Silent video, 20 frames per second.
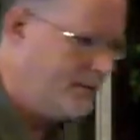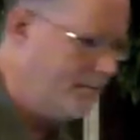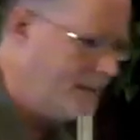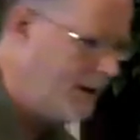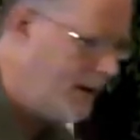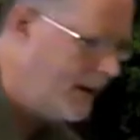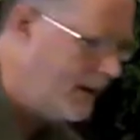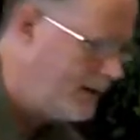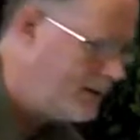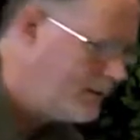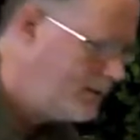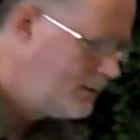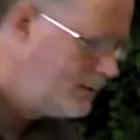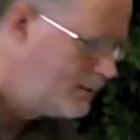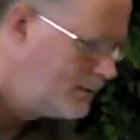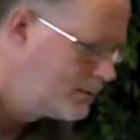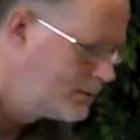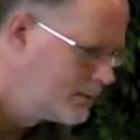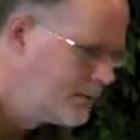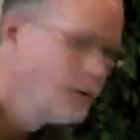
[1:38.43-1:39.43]
some
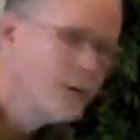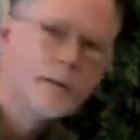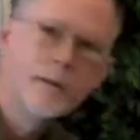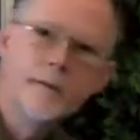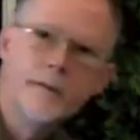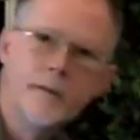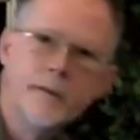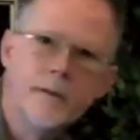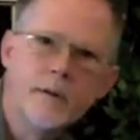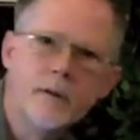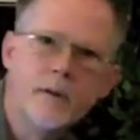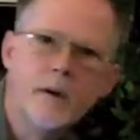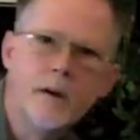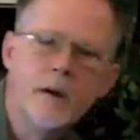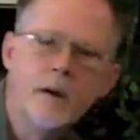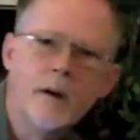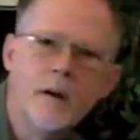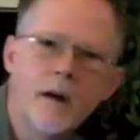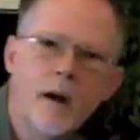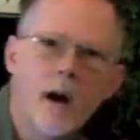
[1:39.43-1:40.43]
little grooves
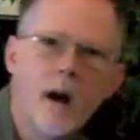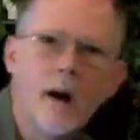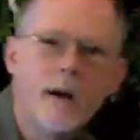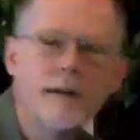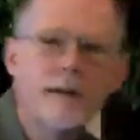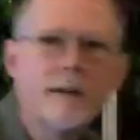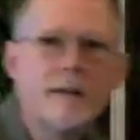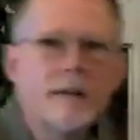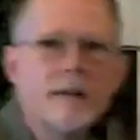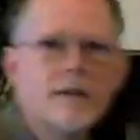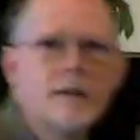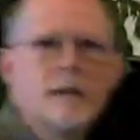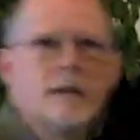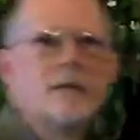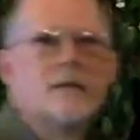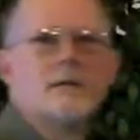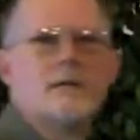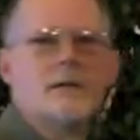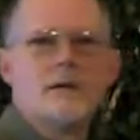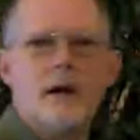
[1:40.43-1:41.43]
on
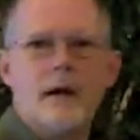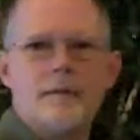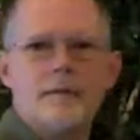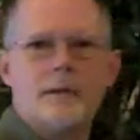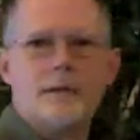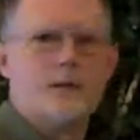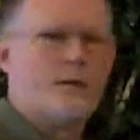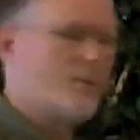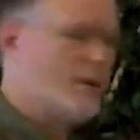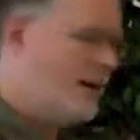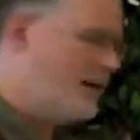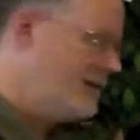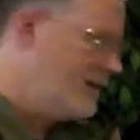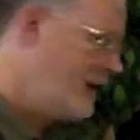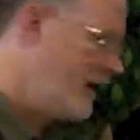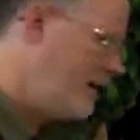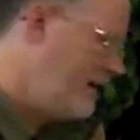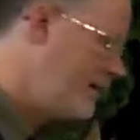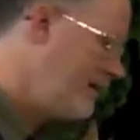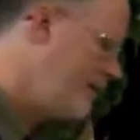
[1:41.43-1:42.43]
the left and the right
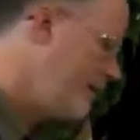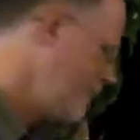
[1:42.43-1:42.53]
side